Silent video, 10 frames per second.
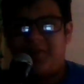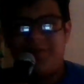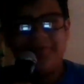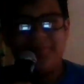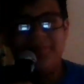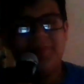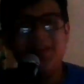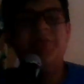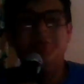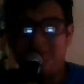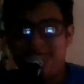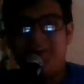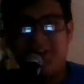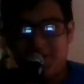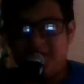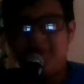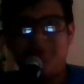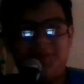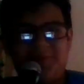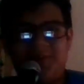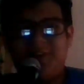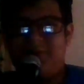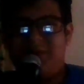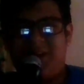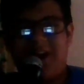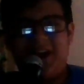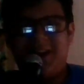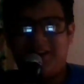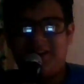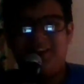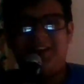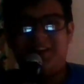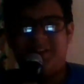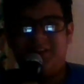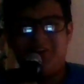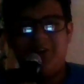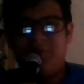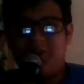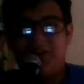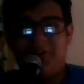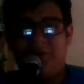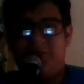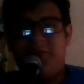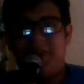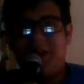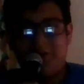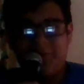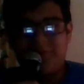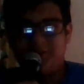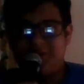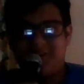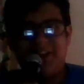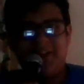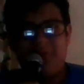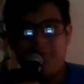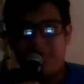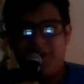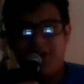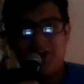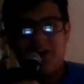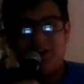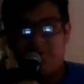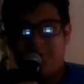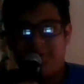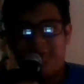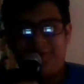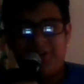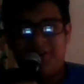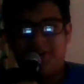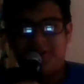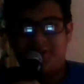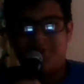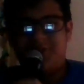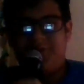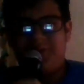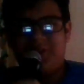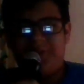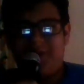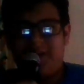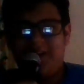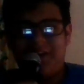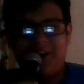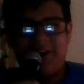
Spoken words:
It was funny. It was funny when I like to when I hear the voices again. They were pretty funny, especially Frank the Pug.